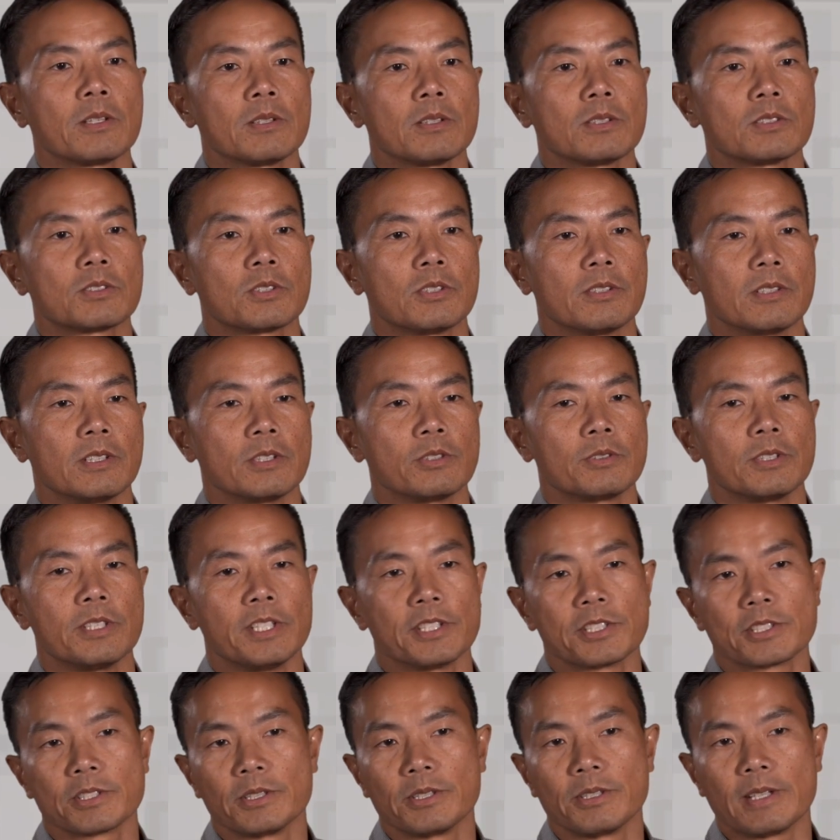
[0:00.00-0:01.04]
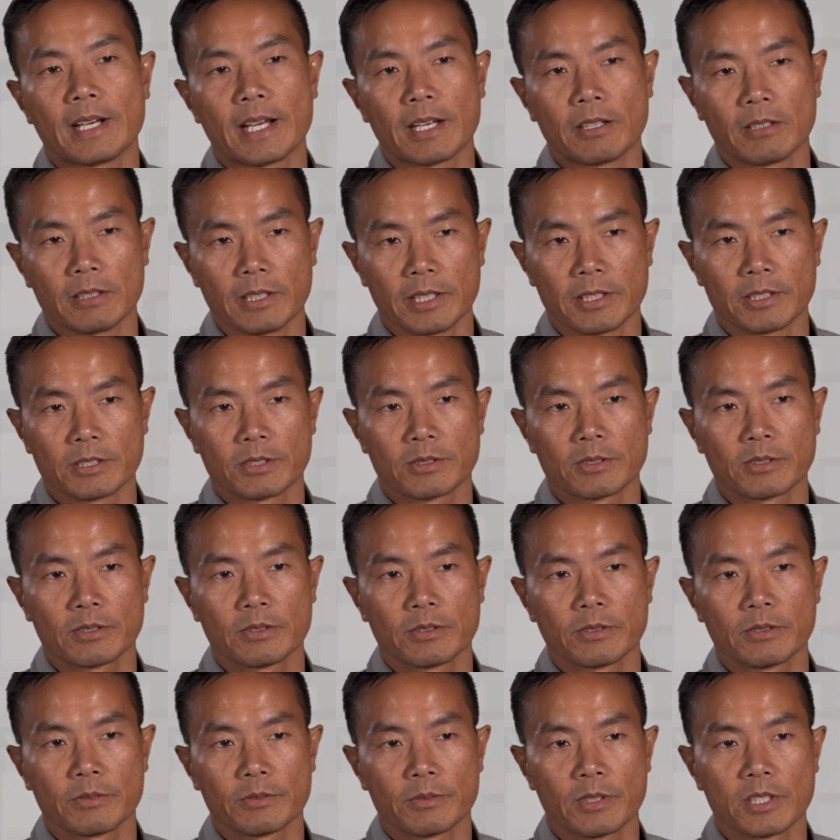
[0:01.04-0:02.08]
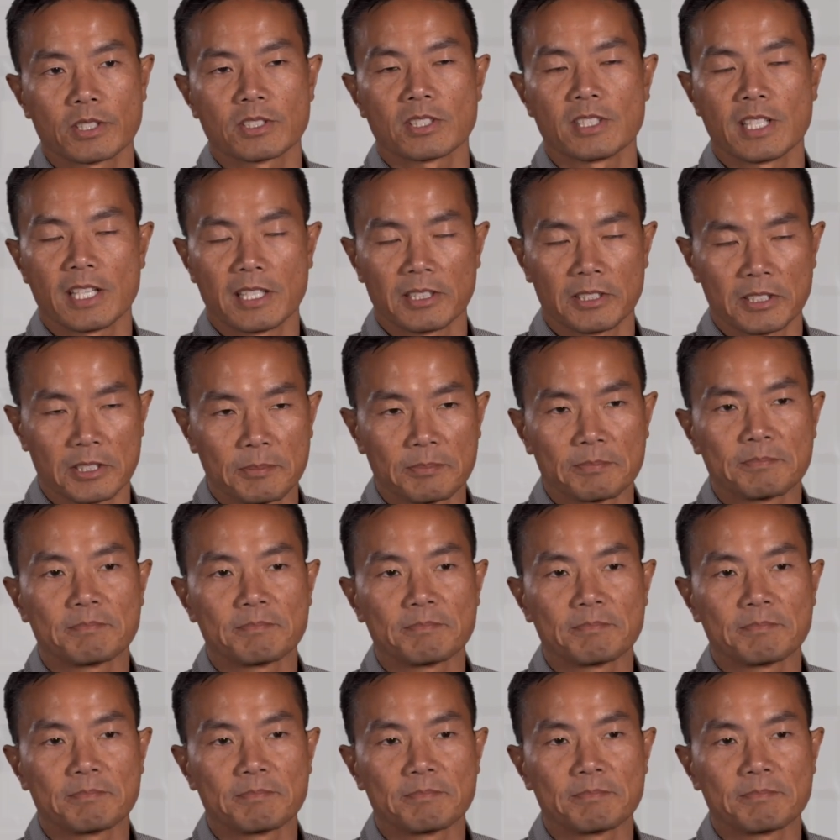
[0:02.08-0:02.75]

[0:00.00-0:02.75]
sort of the traditional ILS functionality.